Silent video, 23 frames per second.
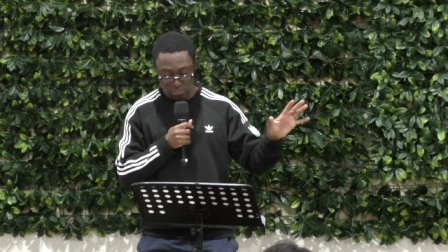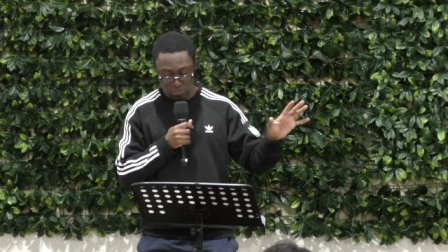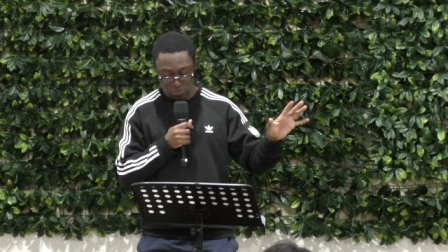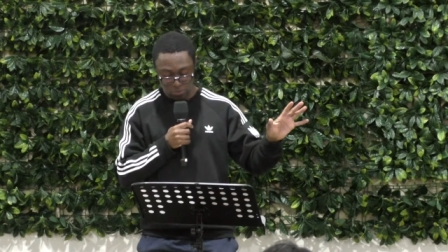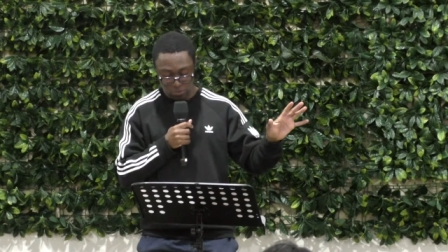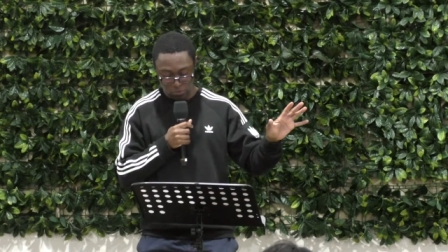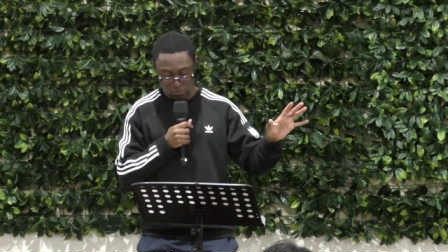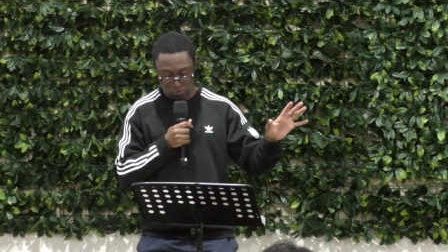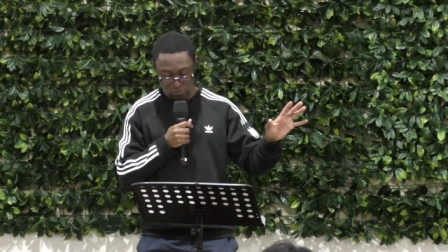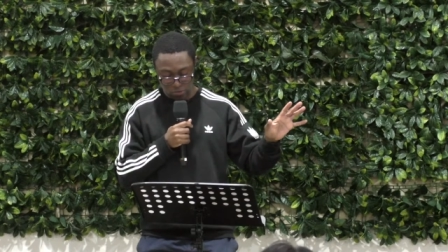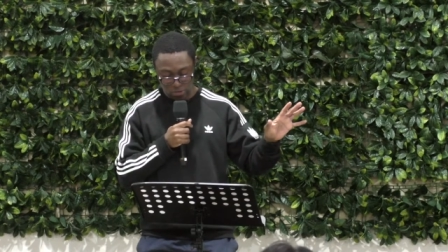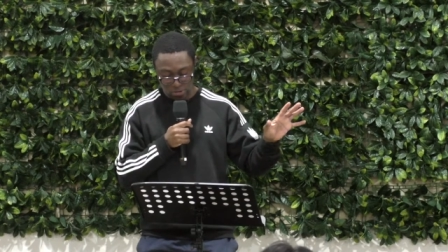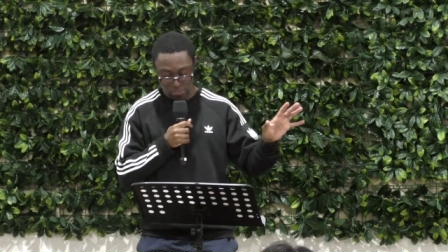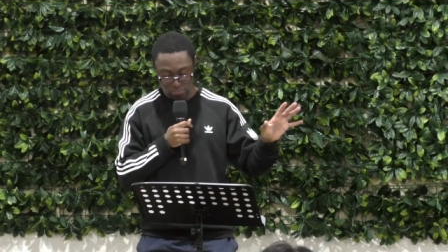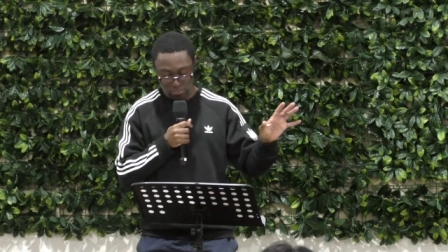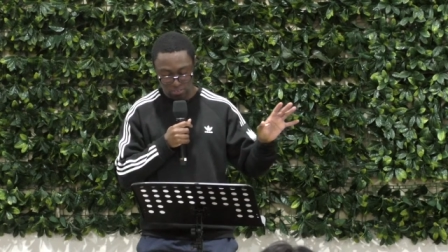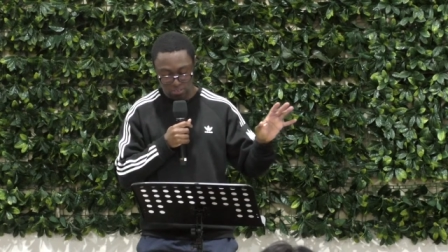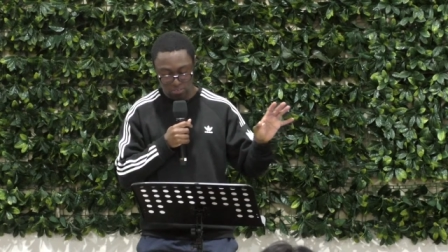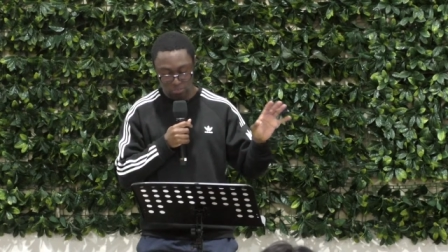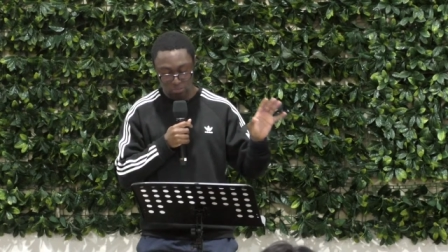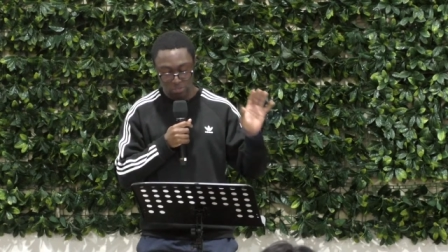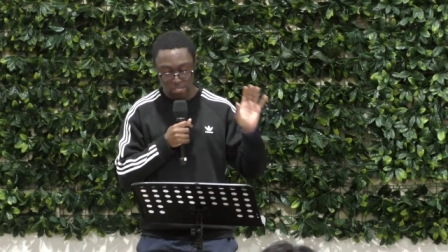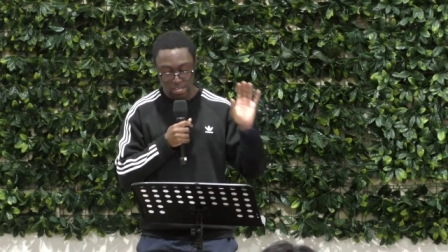spilt for
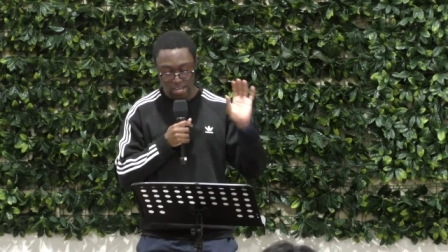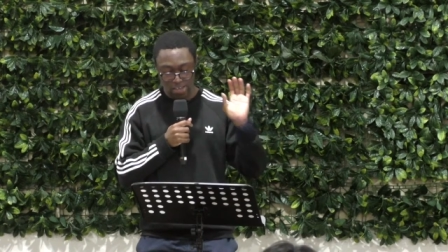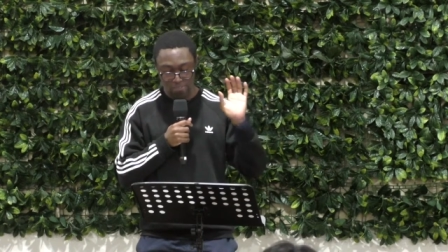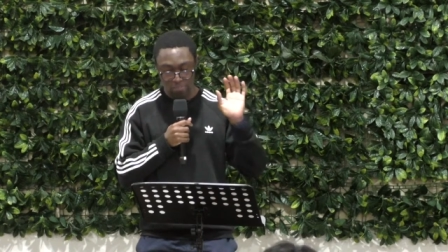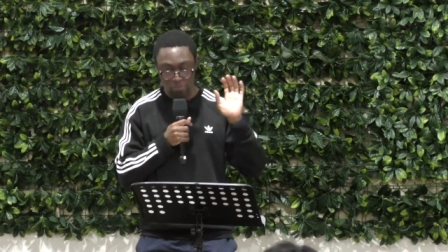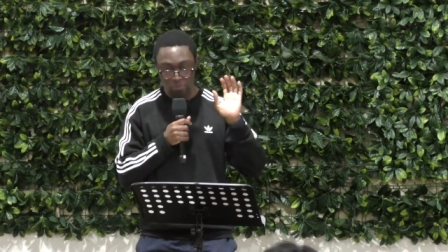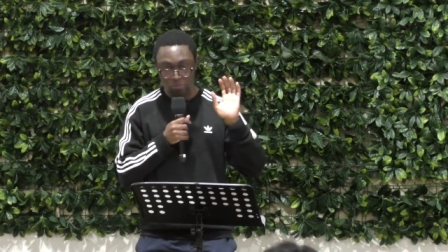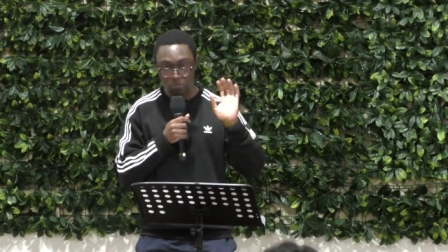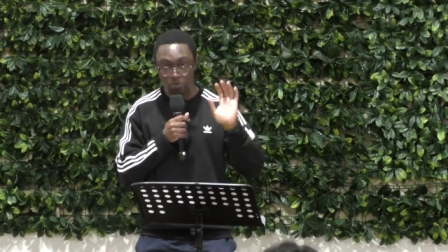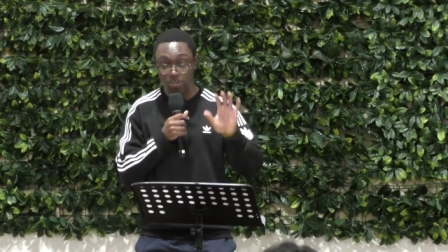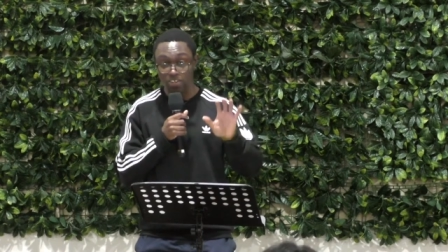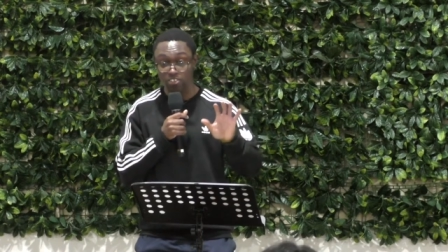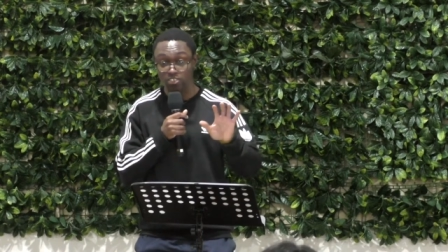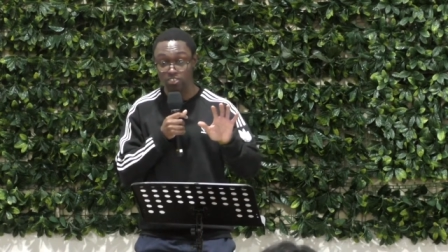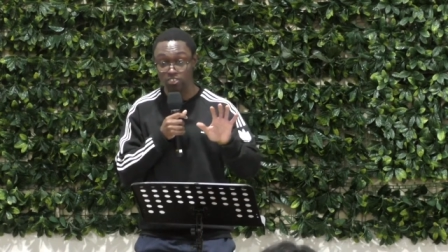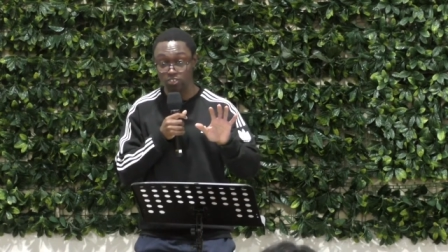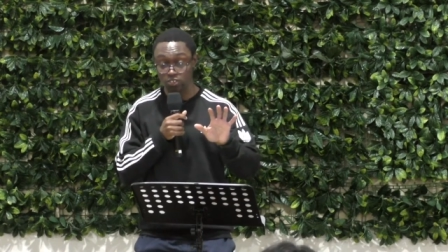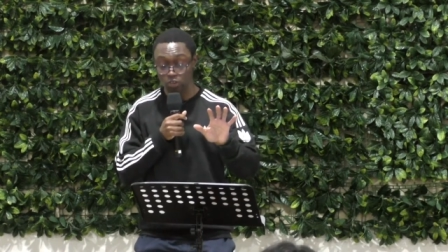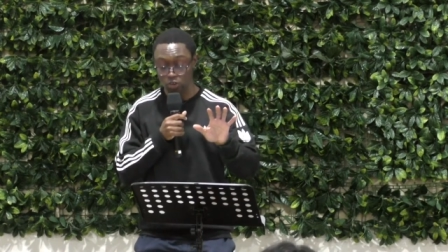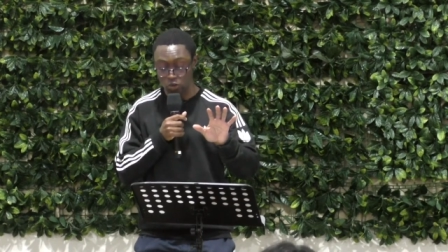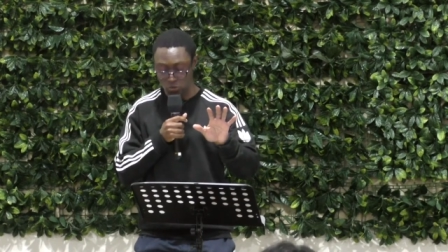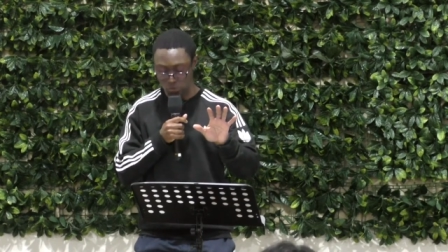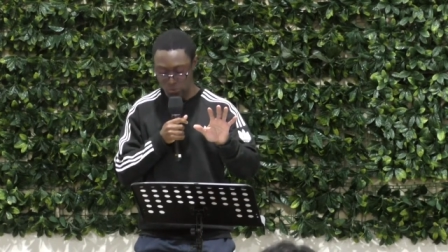us, we have a
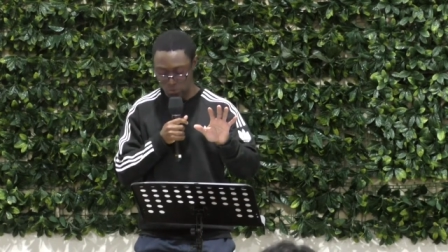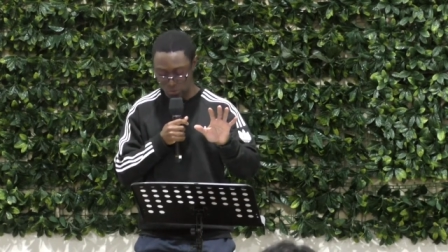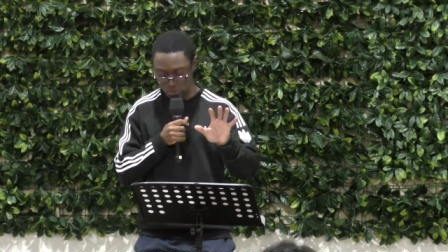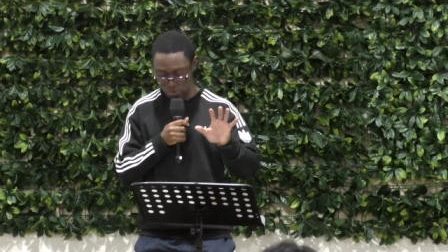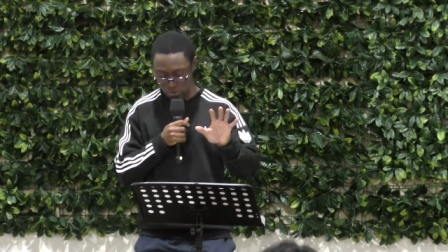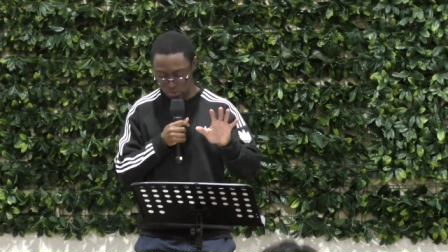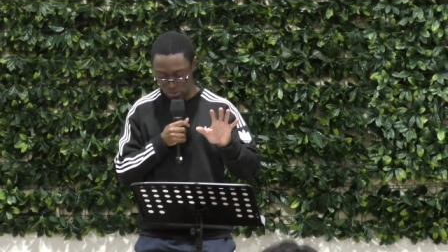precious hope.